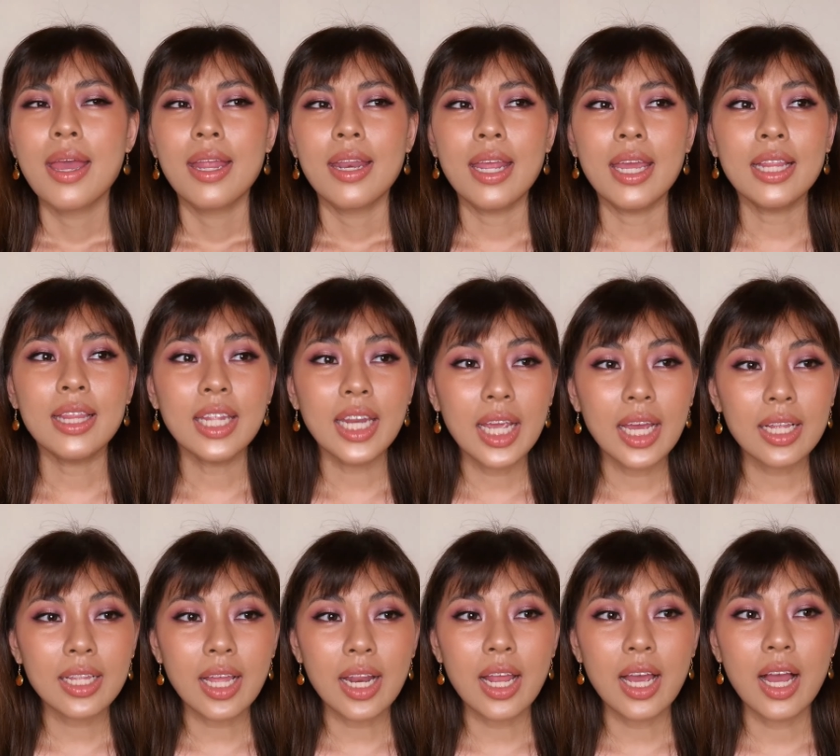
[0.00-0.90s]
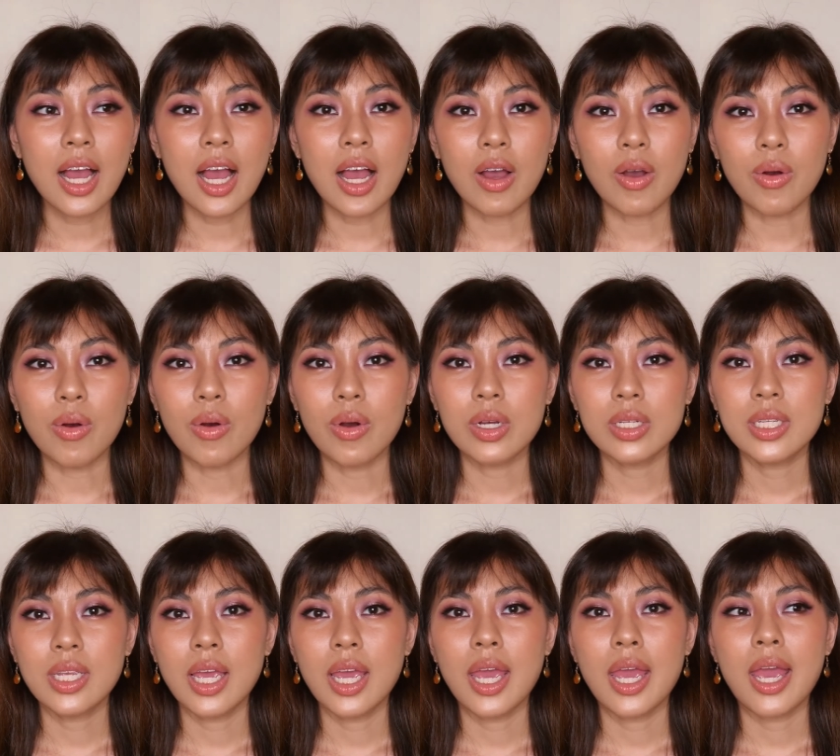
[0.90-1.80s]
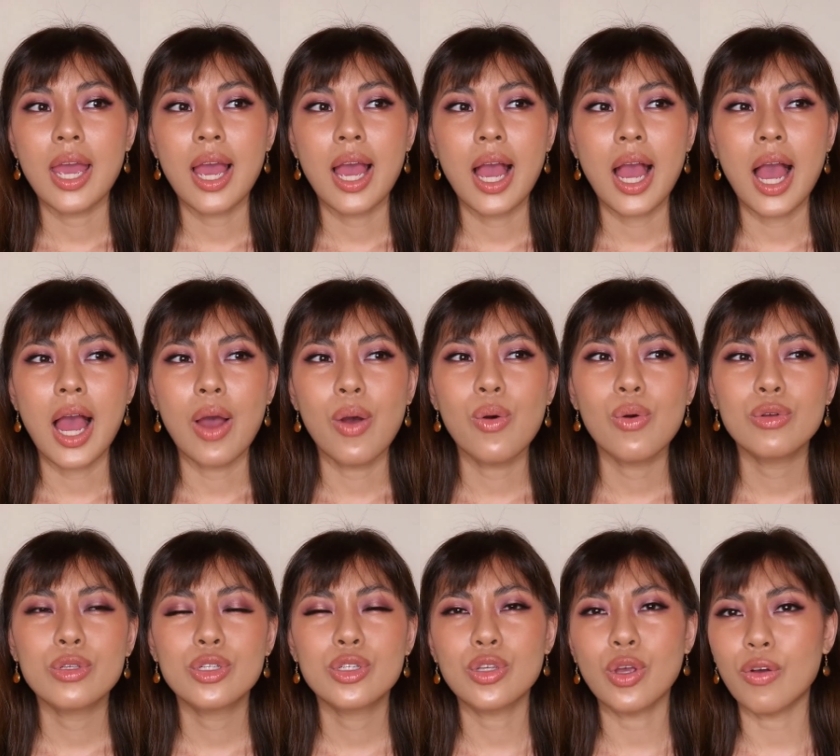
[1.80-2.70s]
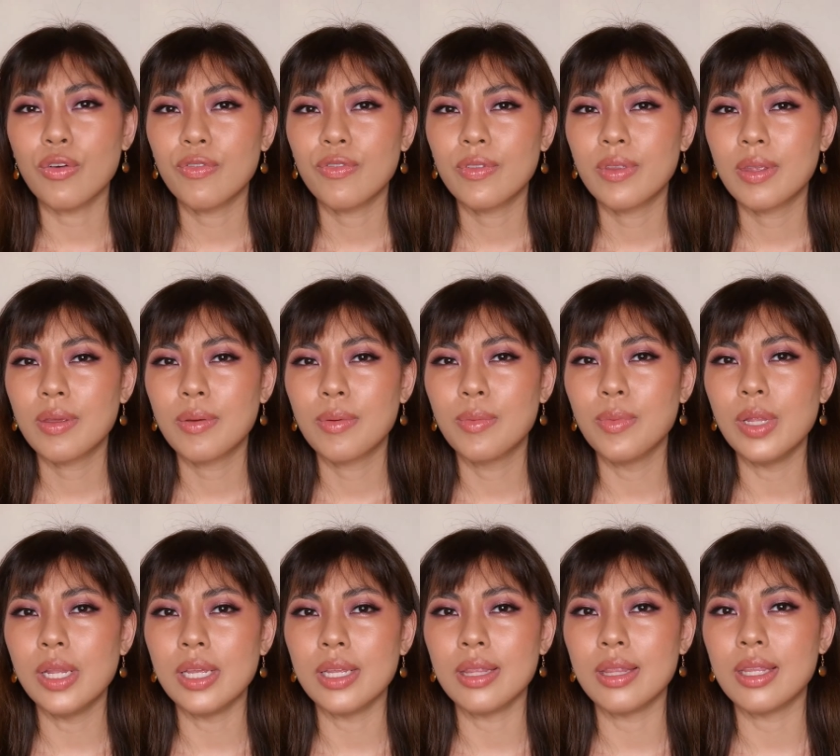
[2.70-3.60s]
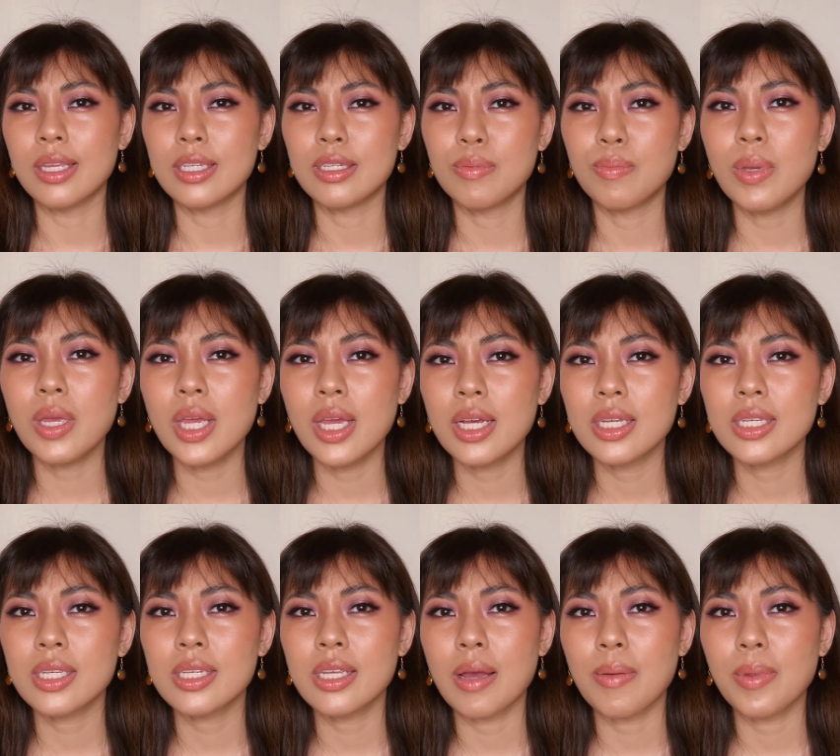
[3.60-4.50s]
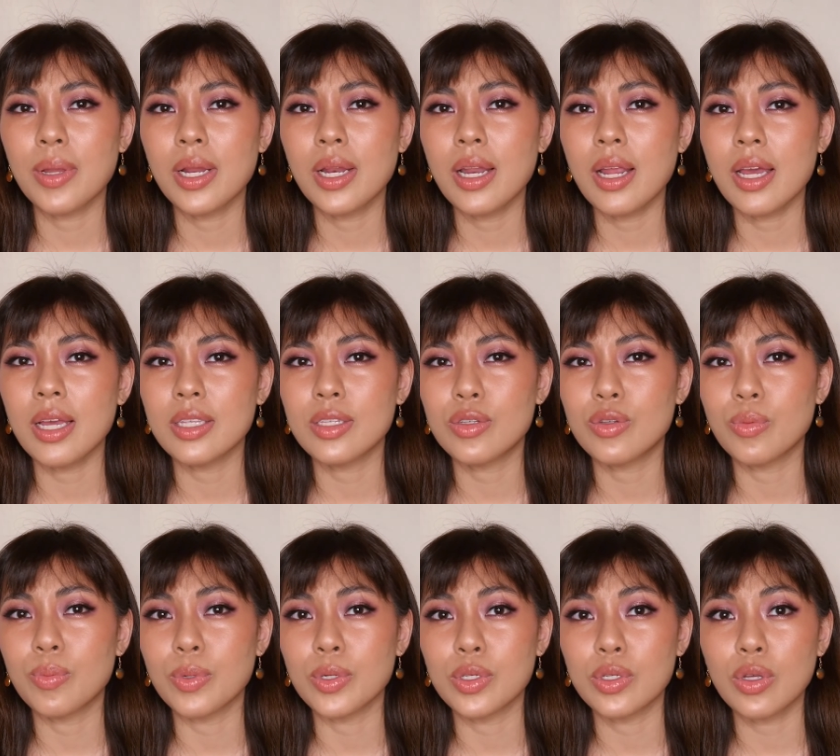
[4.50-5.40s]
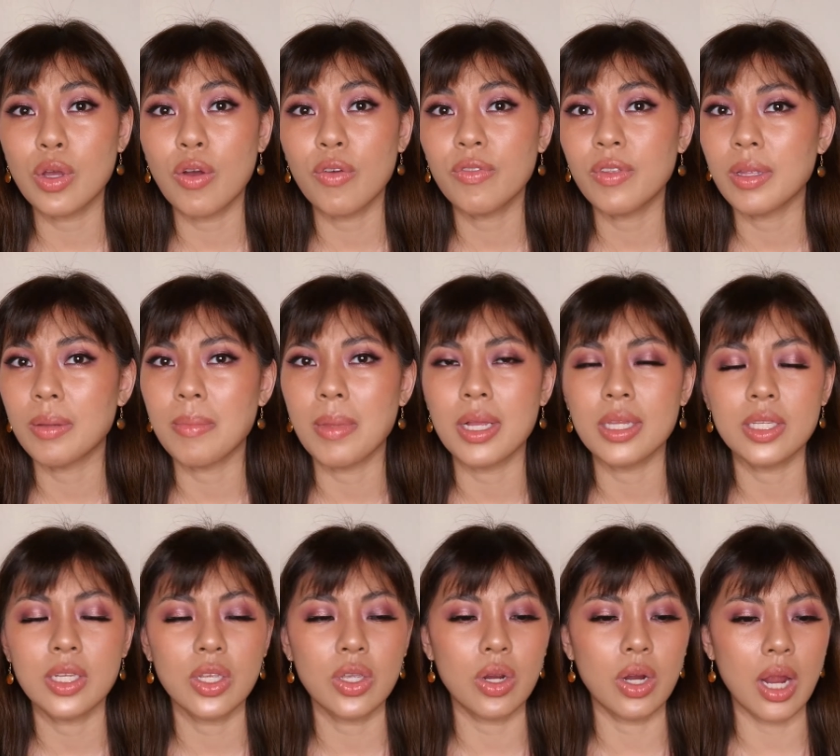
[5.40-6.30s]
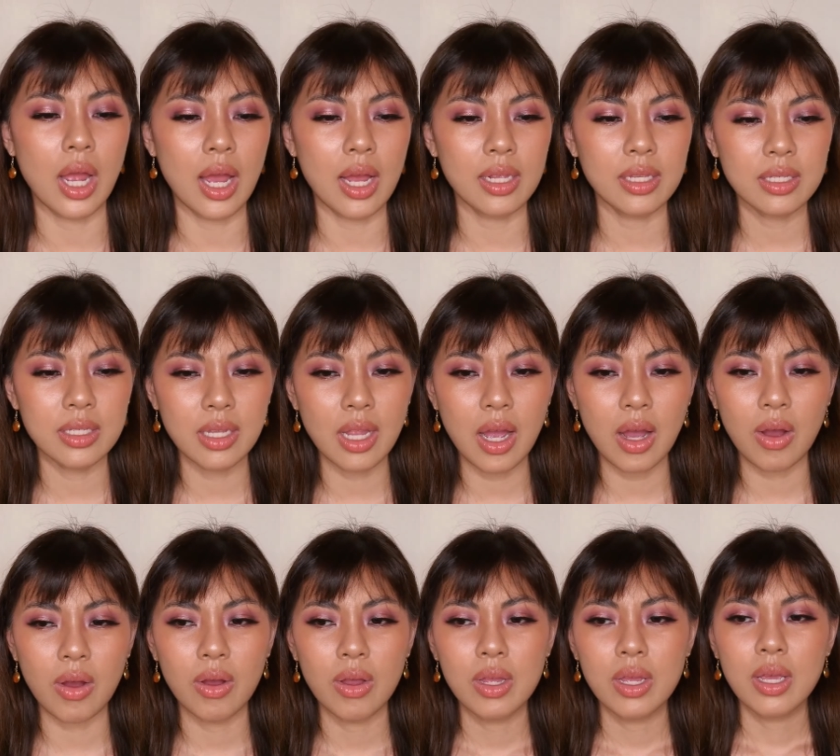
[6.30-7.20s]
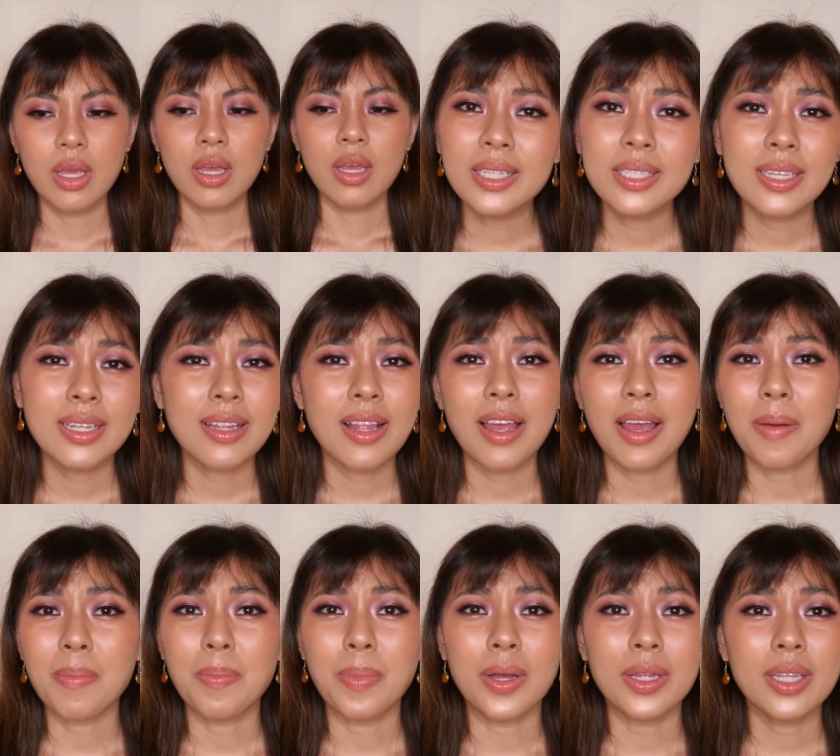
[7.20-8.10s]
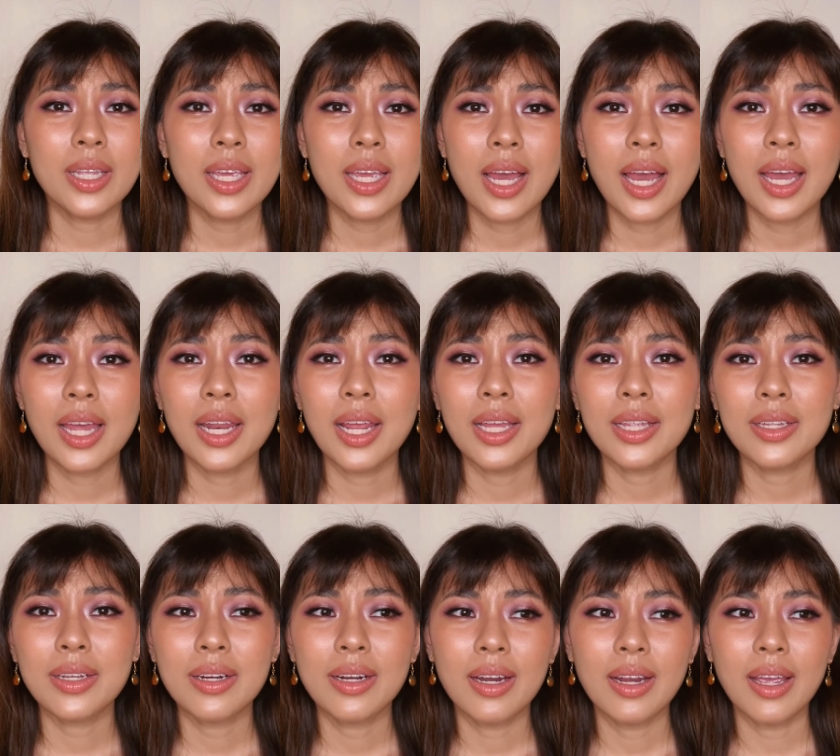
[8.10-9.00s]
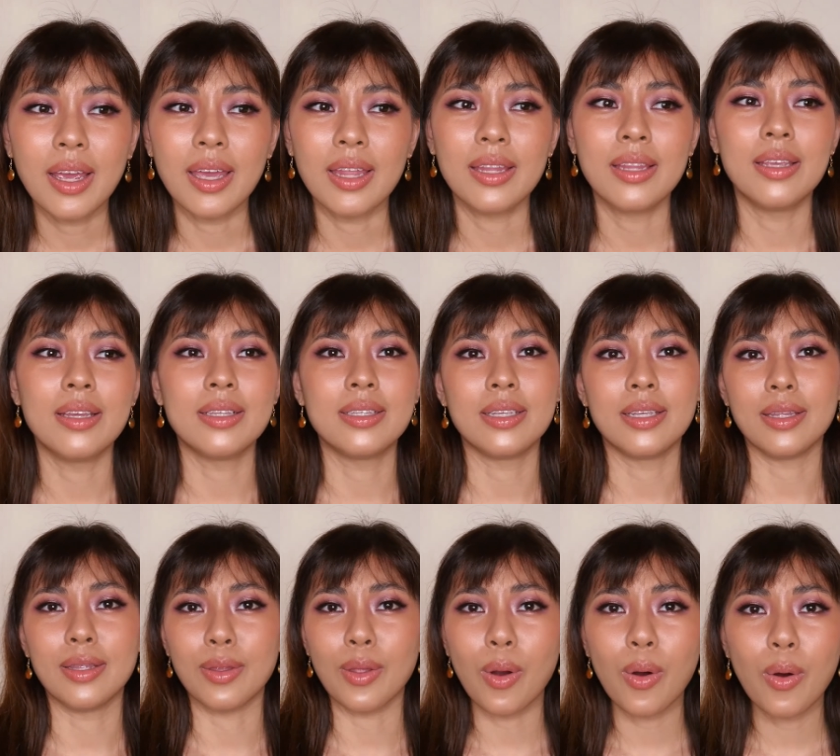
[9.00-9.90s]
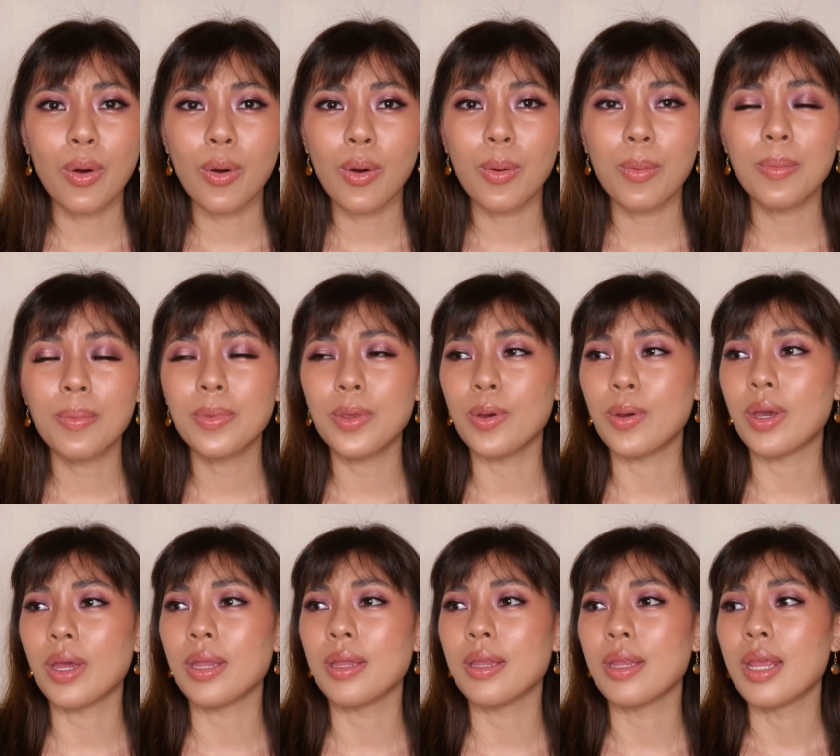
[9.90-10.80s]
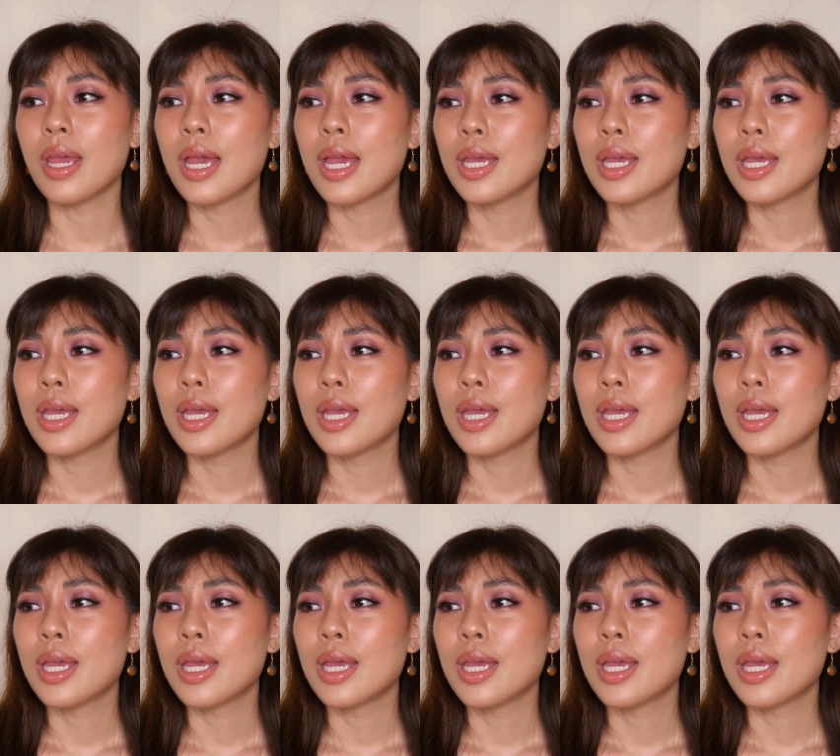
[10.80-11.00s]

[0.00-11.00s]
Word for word: naintriga talaga ako kasi how soft will this be? Kasi sabi nila it's super soft, it melts in your hands daw. Is it like a putty highlighter and it's a dome? You can